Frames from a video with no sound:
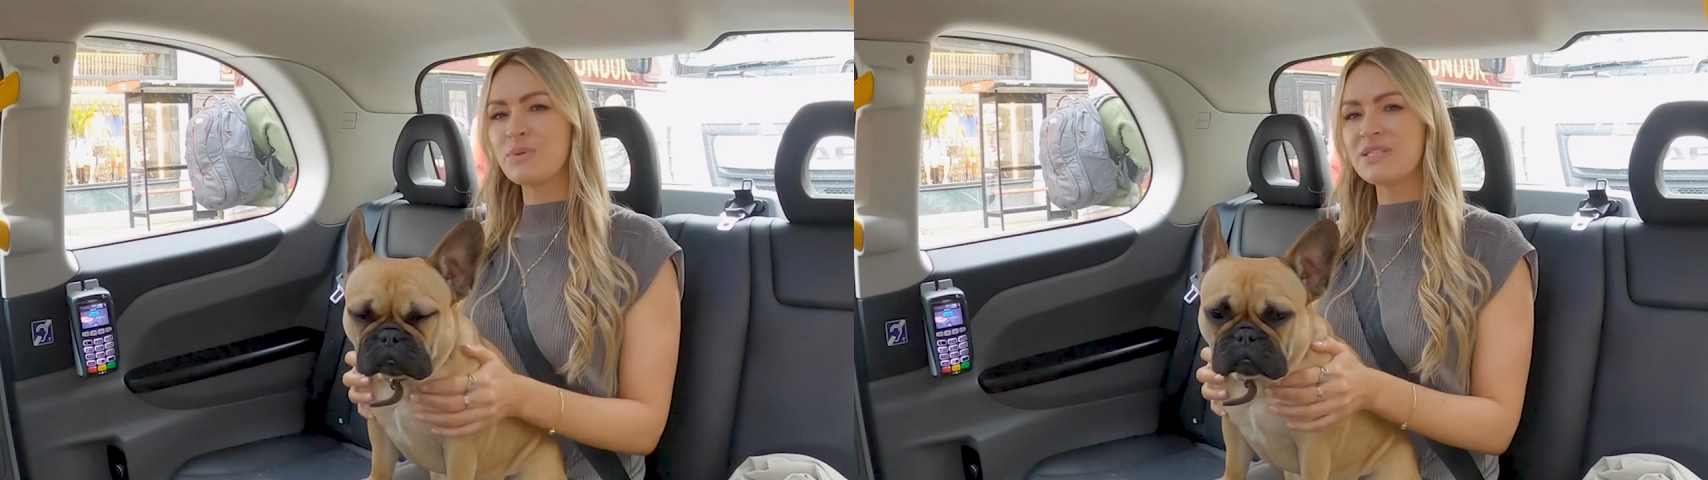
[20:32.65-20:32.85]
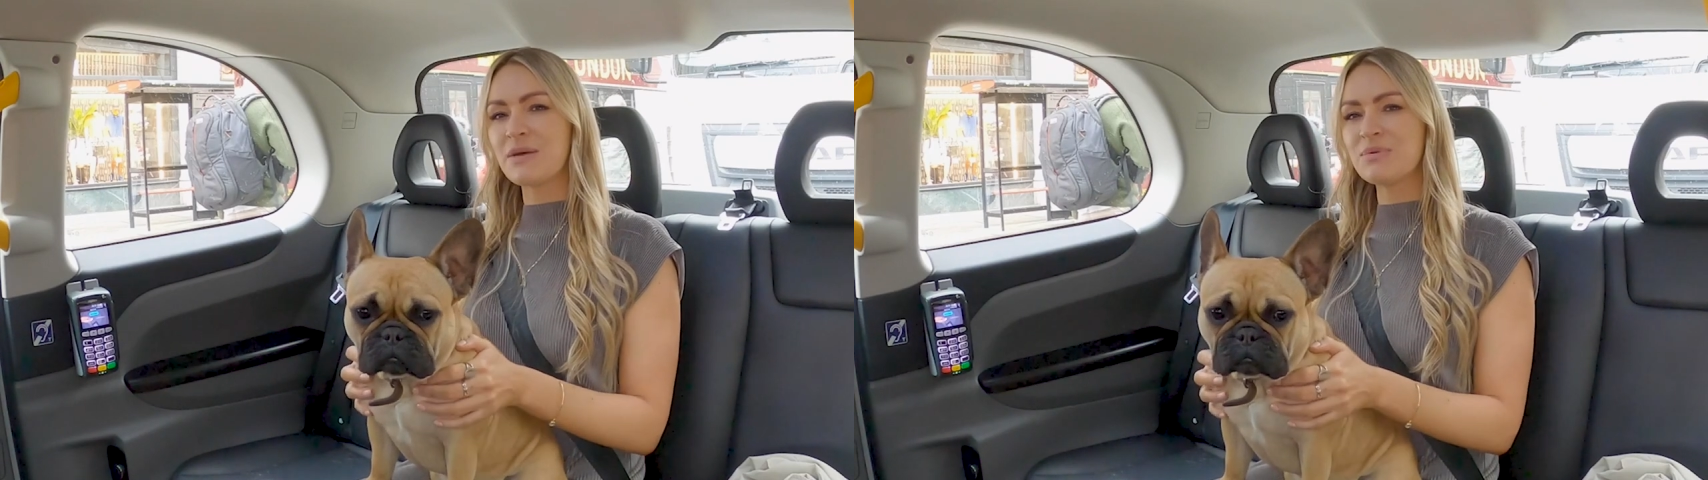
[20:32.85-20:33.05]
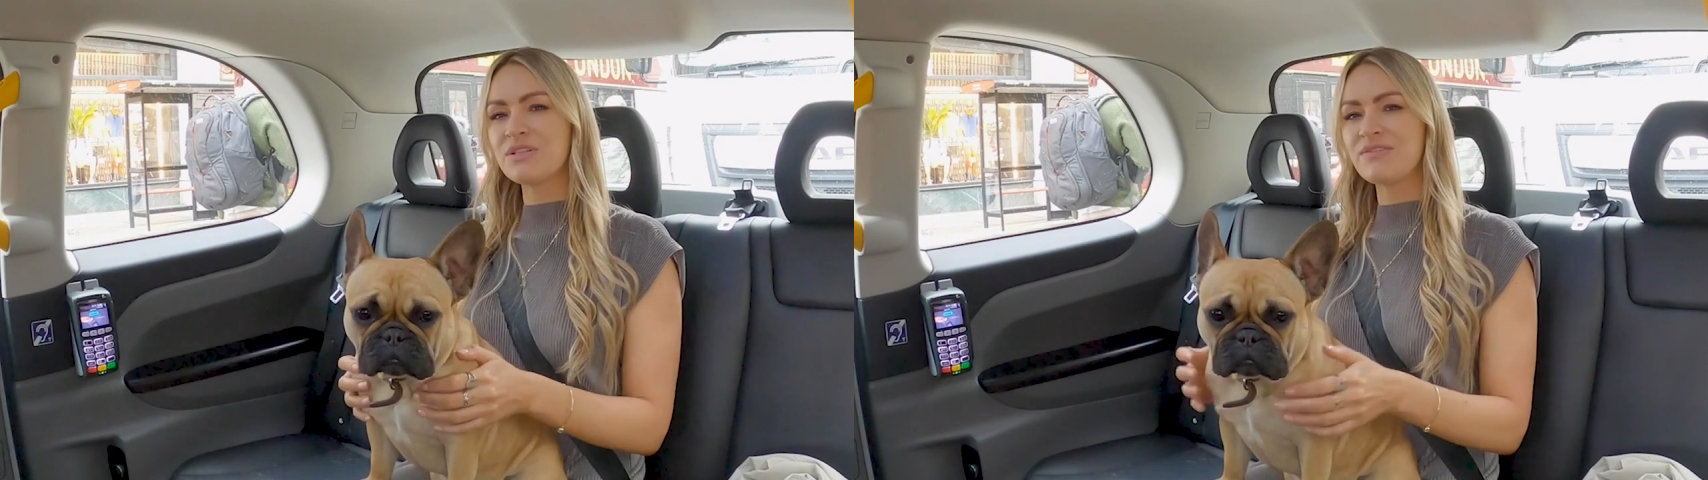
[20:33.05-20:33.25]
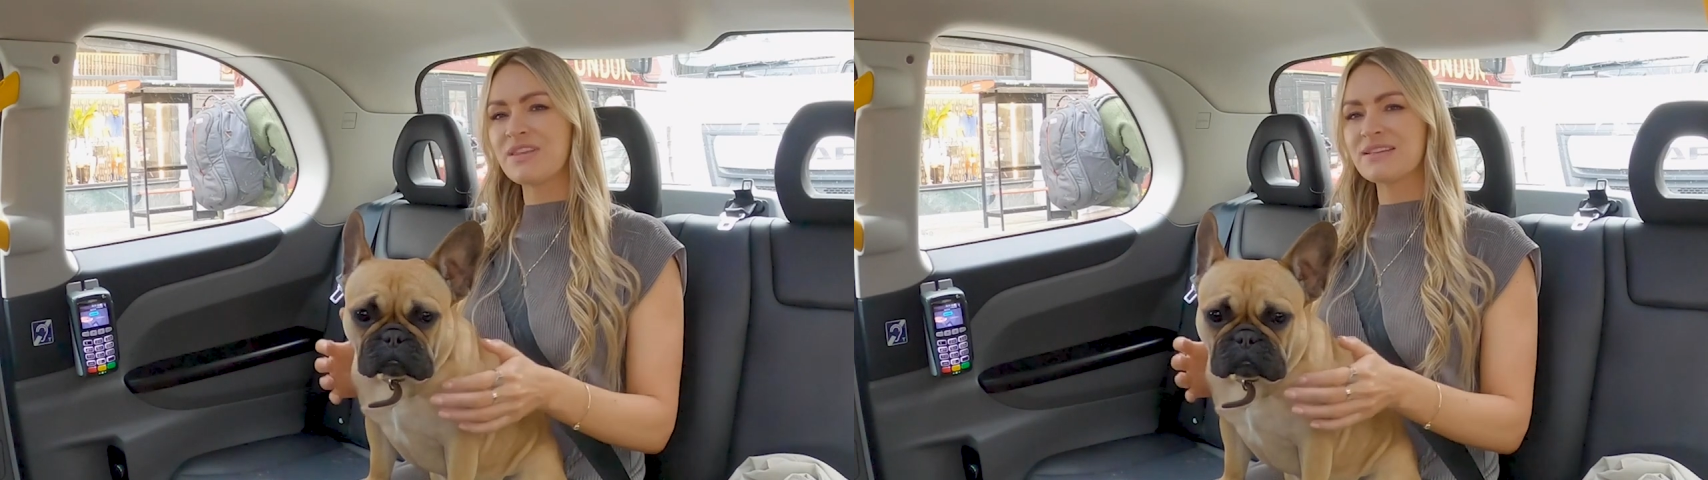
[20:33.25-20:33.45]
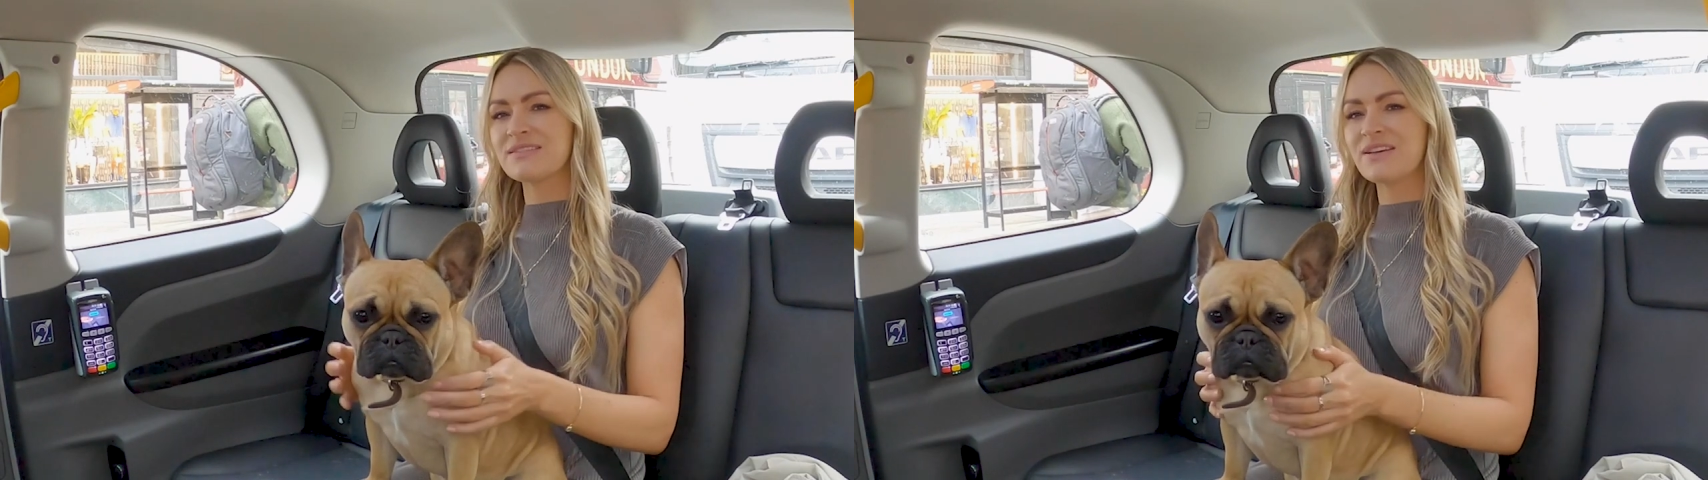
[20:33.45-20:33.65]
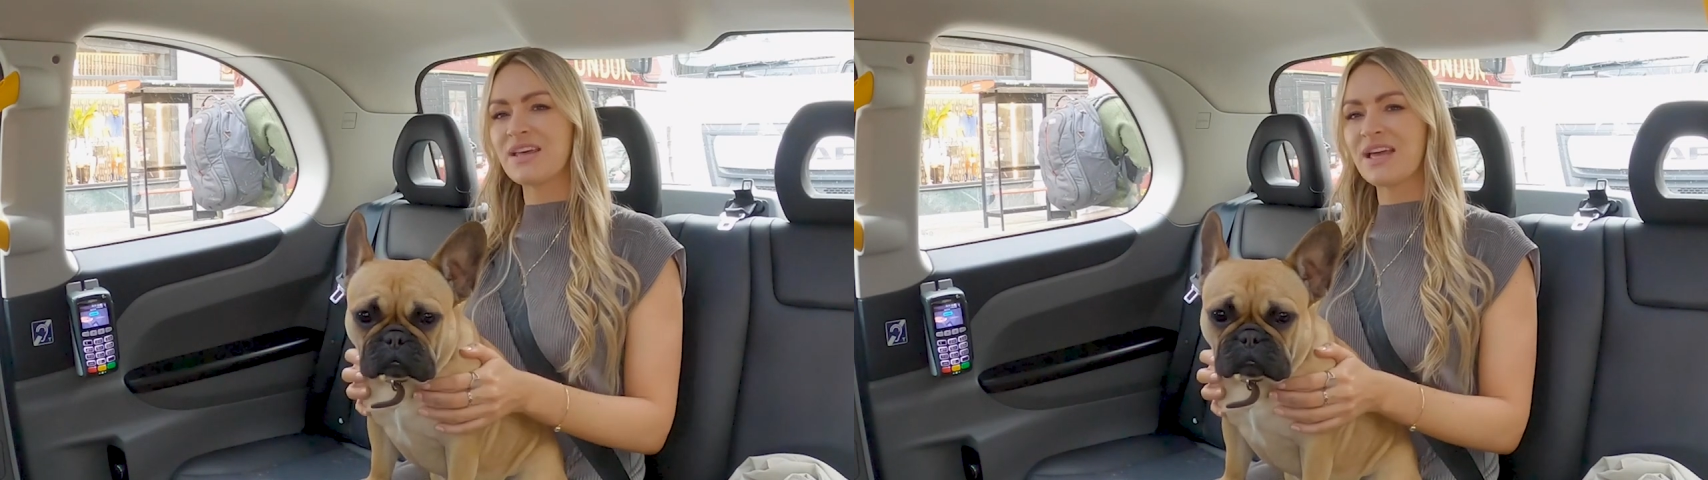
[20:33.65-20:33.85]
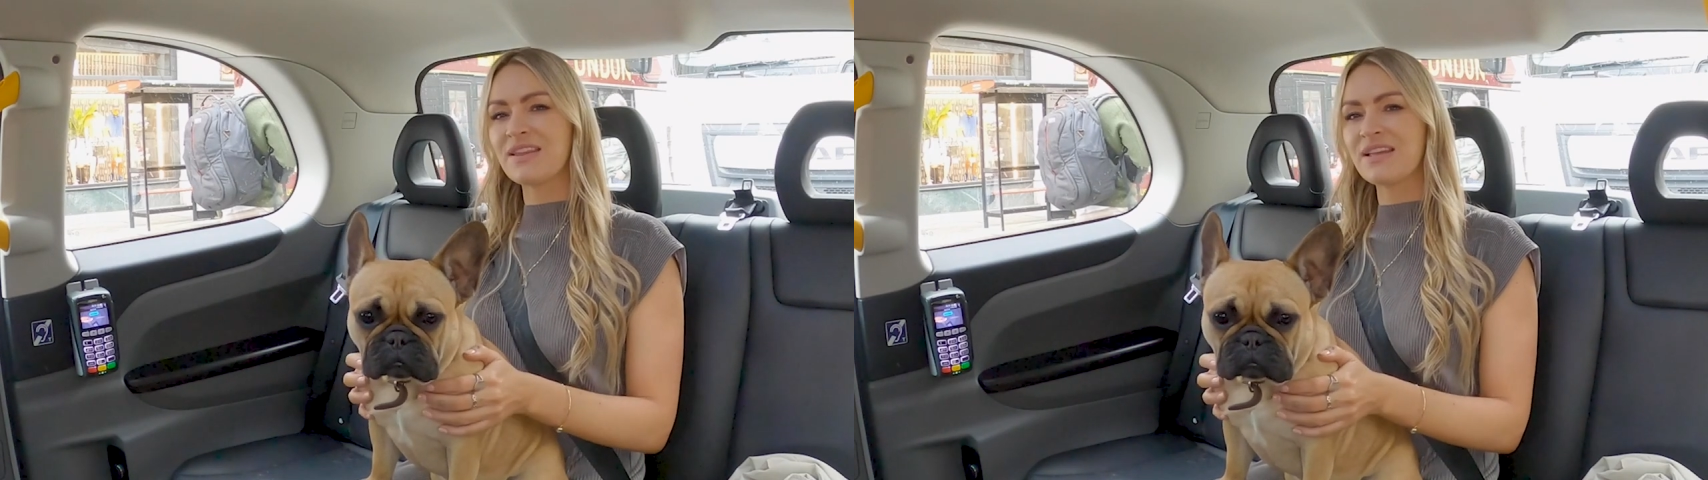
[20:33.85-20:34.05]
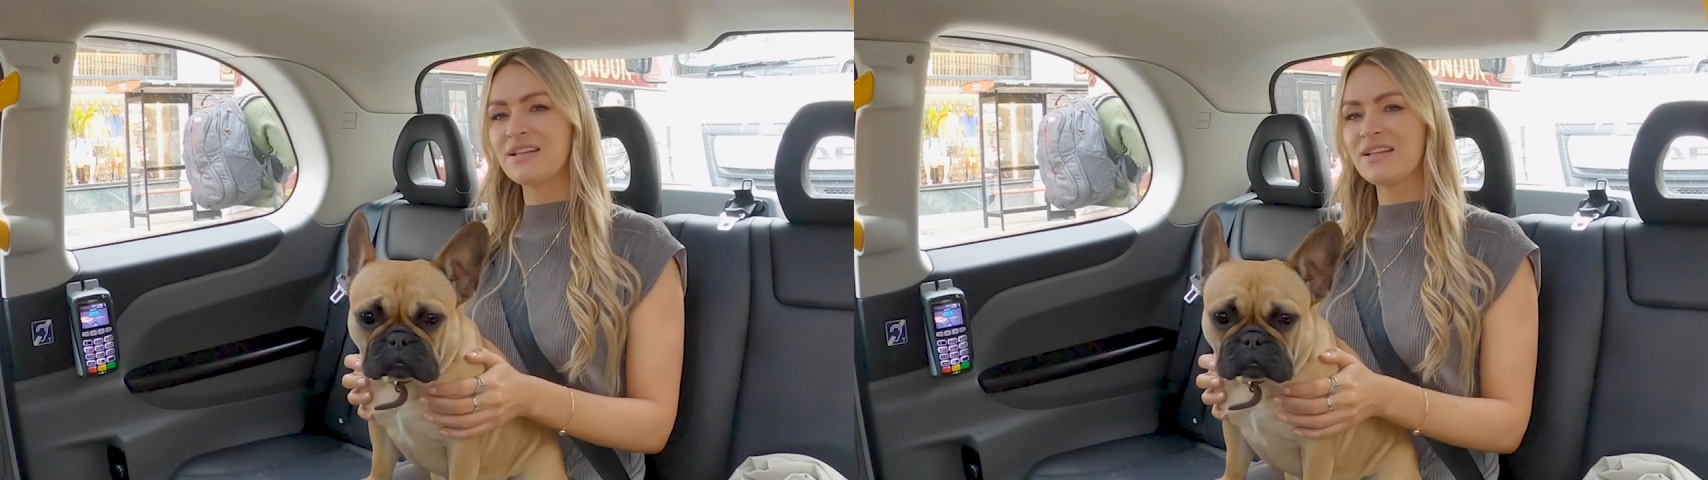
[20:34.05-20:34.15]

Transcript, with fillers: you a perception of things, don't they?